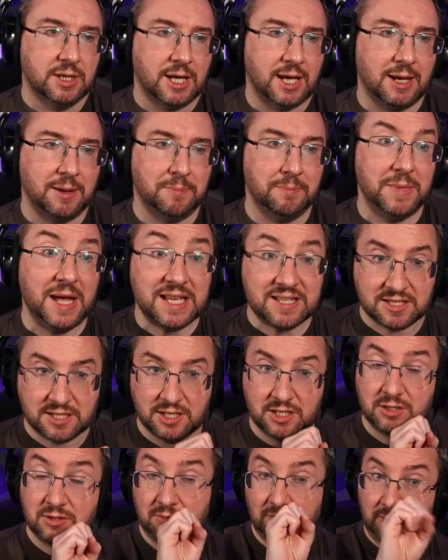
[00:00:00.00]
A
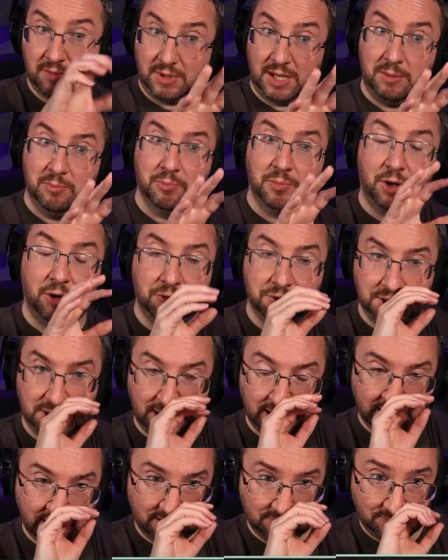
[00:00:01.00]
message in bold
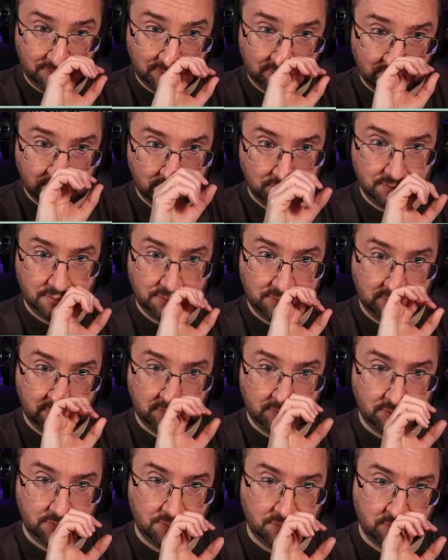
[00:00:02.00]
again.
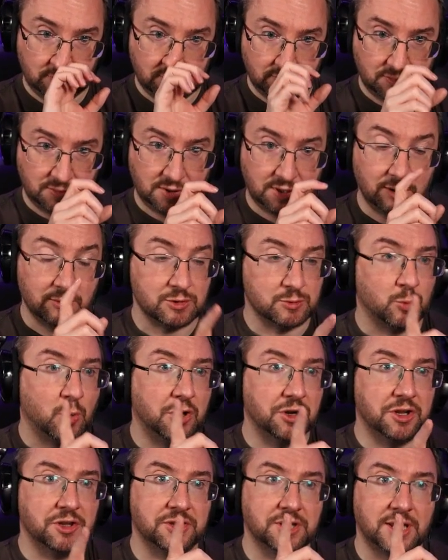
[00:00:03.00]
There was
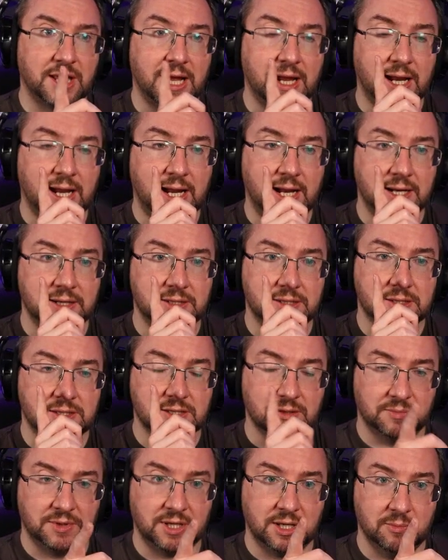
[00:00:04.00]
one other that had
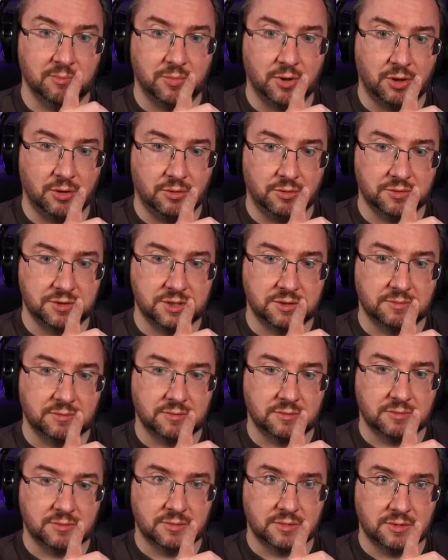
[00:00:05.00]
something in bold.
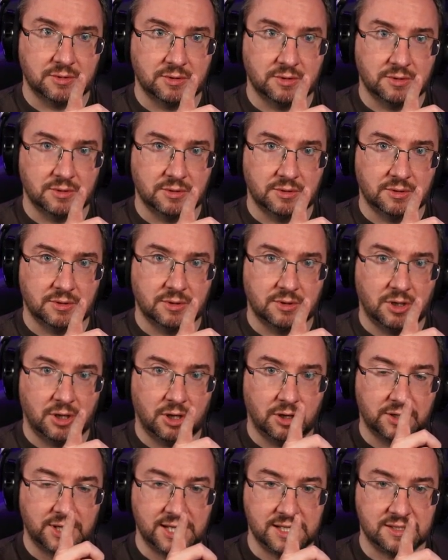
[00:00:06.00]

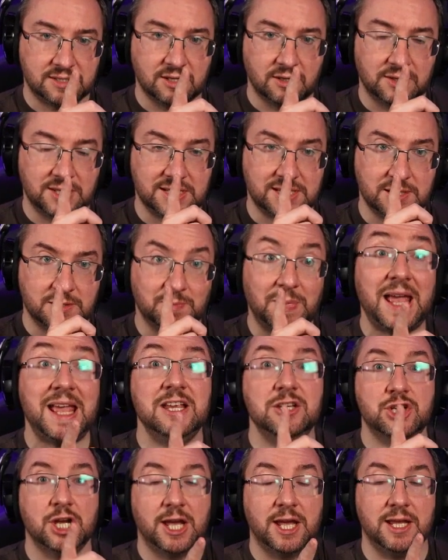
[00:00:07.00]
Okay, so this is
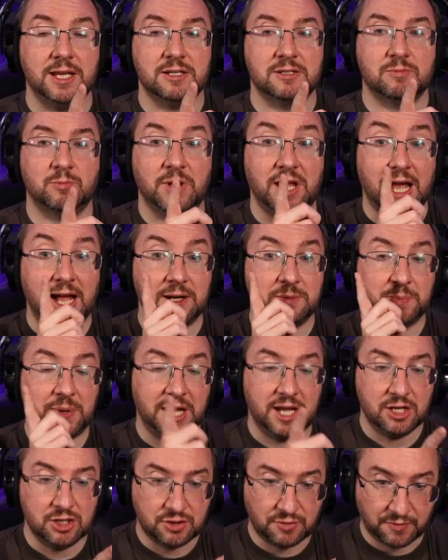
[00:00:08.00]
page 8. We had
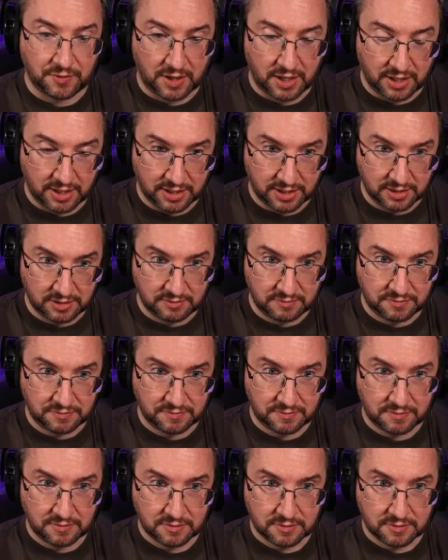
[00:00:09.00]
page 5.